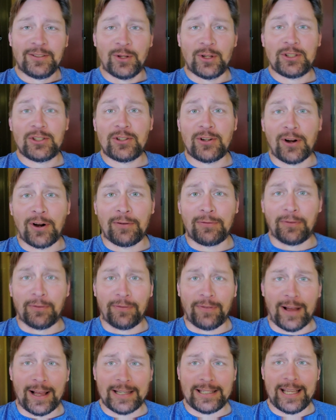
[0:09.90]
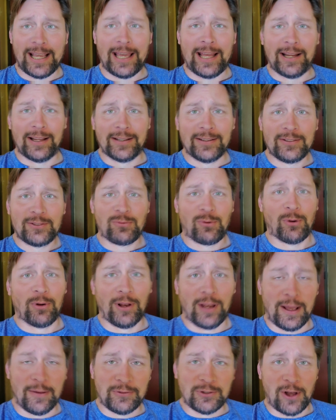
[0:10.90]
Let's start from Fontana. That's
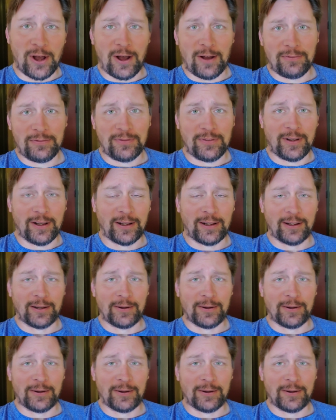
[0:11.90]
where I left off.